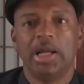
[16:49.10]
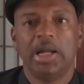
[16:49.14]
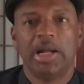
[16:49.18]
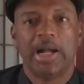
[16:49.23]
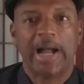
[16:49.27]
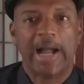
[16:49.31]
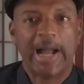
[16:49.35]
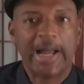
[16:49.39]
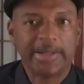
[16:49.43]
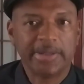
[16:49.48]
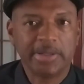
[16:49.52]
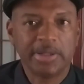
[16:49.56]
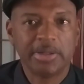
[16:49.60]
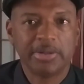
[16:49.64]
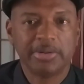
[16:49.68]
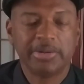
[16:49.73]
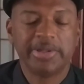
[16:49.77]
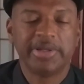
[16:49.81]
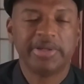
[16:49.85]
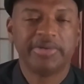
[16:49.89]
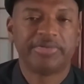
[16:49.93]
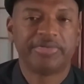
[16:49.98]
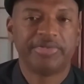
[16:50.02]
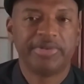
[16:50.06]
I know
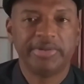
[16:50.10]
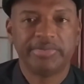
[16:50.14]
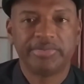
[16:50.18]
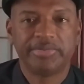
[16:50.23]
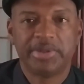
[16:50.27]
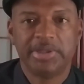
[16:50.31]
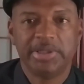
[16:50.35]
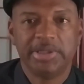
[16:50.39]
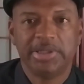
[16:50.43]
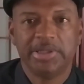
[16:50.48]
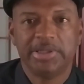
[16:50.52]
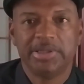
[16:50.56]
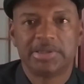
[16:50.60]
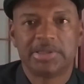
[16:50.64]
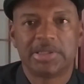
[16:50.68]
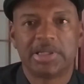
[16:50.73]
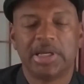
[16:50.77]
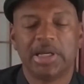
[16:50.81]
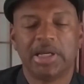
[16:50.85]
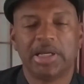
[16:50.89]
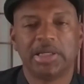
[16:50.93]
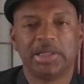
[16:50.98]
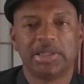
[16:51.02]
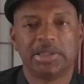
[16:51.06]
in the 50s,
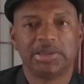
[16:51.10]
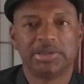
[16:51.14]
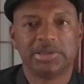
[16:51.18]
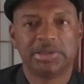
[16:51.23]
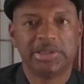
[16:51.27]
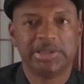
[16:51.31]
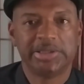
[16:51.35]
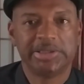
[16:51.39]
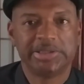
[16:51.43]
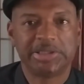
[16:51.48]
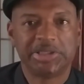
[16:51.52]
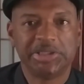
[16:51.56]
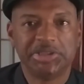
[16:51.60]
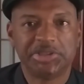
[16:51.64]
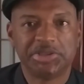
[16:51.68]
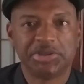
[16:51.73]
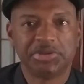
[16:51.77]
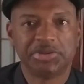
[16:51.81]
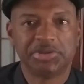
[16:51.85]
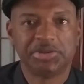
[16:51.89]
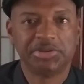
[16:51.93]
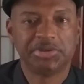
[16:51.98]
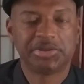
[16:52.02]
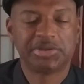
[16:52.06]
the
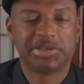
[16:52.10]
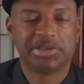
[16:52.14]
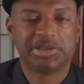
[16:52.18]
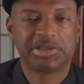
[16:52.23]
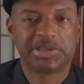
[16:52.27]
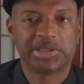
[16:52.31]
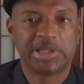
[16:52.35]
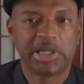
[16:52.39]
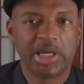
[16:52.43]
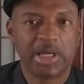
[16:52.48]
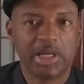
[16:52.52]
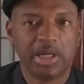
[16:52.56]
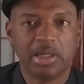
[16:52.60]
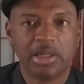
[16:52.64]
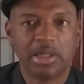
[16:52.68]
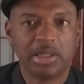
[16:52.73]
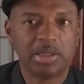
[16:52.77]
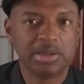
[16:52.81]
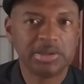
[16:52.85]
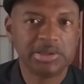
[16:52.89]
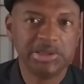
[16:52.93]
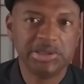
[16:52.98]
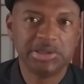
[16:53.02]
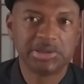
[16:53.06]
teachers used to say,
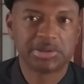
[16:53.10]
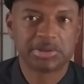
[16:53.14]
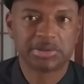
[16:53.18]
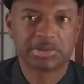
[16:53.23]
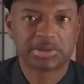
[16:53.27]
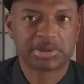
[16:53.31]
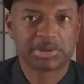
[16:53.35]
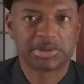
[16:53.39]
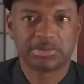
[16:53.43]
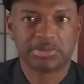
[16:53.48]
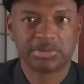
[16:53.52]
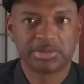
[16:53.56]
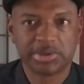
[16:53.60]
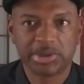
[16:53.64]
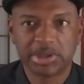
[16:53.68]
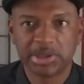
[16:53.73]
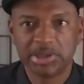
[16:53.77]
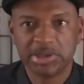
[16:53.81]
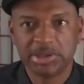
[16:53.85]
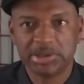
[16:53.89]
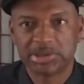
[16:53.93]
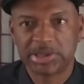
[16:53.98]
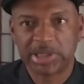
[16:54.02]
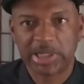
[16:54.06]
oh, these are some
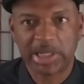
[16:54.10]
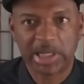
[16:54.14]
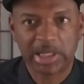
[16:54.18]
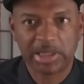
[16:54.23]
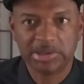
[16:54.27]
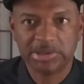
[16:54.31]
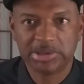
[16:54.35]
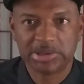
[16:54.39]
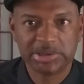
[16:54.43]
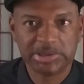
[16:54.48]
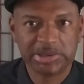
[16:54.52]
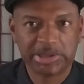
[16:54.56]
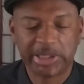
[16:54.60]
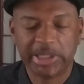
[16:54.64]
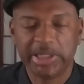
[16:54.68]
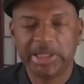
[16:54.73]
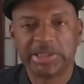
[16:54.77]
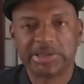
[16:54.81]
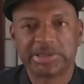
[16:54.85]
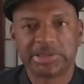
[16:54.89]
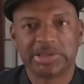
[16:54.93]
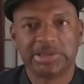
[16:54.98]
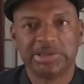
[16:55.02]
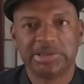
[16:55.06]
really challenging
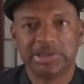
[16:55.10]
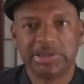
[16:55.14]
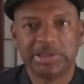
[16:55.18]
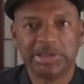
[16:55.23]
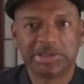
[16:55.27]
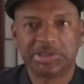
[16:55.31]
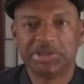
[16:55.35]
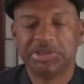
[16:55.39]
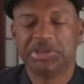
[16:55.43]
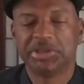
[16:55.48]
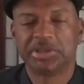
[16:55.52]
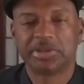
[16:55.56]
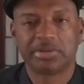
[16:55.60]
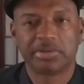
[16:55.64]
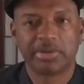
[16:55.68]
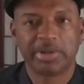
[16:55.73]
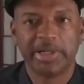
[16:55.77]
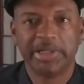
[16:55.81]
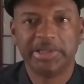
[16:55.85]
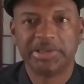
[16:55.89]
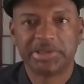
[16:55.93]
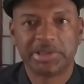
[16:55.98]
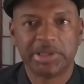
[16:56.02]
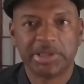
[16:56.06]
kids in this
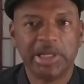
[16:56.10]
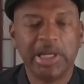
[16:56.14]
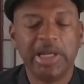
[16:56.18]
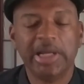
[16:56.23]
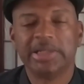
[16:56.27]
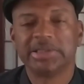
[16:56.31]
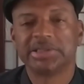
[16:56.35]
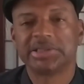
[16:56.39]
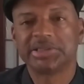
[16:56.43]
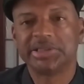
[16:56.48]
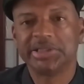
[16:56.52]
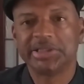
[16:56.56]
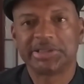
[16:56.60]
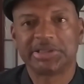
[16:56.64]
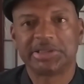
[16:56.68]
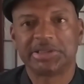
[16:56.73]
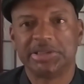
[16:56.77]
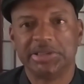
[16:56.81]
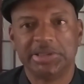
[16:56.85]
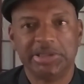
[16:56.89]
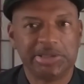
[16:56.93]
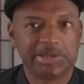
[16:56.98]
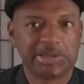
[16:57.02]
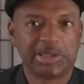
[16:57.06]
generation.
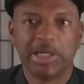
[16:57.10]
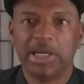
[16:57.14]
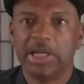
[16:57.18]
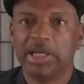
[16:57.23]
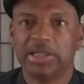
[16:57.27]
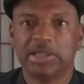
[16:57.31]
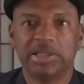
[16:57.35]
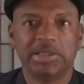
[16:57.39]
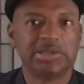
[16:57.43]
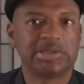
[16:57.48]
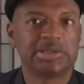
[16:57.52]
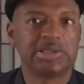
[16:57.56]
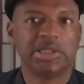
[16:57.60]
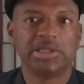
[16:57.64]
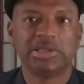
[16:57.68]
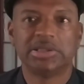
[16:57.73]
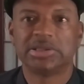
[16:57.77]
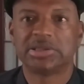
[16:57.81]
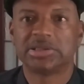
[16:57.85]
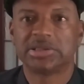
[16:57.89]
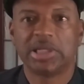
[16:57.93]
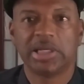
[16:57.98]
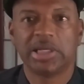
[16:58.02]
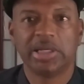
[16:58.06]
60s, they said the
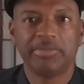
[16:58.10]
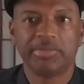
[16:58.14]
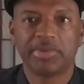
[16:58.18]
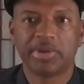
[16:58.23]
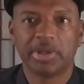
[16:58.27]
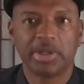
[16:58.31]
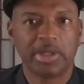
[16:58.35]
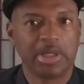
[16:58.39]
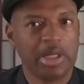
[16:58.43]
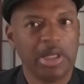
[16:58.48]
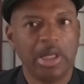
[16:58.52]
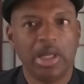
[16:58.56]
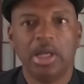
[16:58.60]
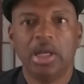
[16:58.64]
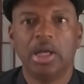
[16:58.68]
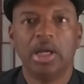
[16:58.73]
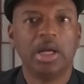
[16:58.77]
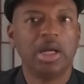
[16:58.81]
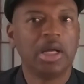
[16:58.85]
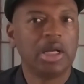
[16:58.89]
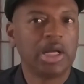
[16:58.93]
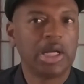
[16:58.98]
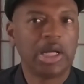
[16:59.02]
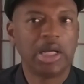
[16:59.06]
same thing.
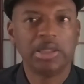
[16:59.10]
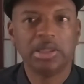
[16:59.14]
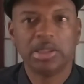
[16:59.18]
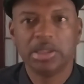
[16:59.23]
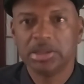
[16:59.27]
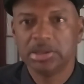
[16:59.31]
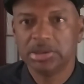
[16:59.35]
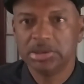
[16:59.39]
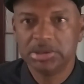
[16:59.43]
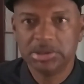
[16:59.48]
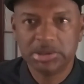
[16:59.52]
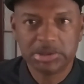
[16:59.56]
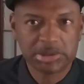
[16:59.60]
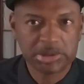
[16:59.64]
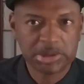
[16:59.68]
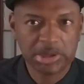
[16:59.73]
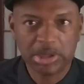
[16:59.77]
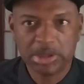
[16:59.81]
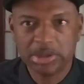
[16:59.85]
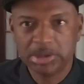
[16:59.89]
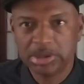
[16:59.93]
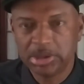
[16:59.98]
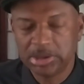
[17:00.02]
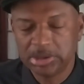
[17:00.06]
Oh, I know these
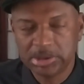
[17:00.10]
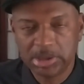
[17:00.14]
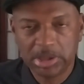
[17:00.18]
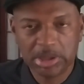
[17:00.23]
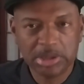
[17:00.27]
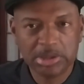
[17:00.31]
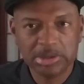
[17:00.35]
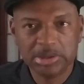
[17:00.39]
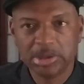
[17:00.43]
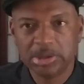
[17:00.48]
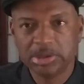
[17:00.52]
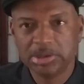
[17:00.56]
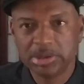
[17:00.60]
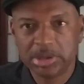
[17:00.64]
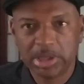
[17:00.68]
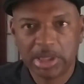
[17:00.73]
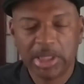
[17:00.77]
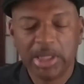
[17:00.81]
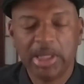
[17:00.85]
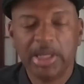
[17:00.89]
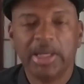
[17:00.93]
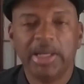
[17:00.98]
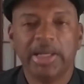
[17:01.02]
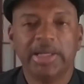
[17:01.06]
children.
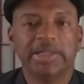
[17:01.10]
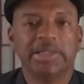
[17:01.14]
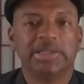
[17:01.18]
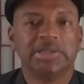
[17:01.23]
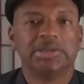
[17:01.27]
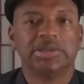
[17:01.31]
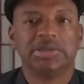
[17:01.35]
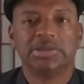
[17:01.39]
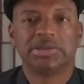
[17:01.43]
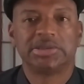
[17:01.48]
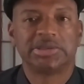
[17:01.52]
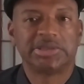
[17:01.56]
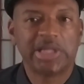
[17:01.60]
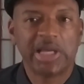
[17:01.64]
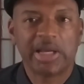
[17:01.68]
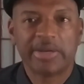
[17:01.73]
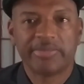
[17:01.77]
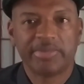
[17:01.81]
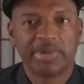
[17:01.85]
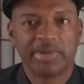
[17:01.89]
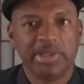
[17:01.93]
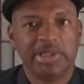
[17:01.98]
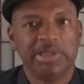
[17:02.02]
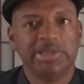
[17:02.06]

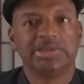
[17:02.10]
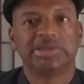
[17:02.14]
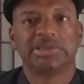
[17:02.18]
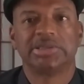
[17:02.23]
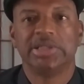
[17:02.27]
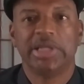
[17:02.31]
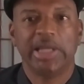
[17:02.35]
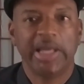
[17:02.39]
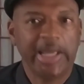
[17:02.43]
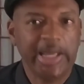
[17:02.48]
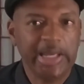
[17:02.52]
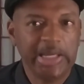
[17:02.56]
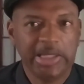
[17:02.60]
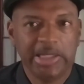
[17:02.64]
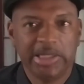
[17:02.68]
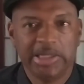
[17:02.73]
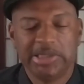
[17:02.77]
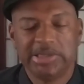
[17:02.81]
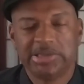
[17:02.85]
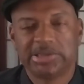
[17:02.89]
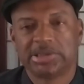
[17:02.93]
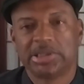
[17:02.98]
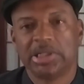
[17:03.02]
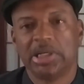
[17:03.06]
70s and
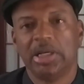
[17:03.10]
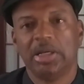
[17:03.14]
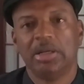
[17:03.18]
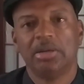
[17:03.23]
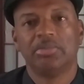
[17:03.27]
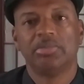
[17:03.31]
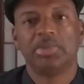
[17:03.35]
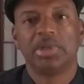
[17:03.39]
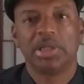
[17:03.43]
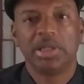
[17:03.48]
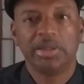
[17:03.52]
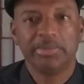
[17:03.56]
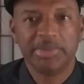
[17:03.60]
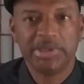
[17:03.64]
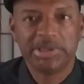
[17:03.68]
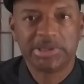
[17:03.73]
80s. But let me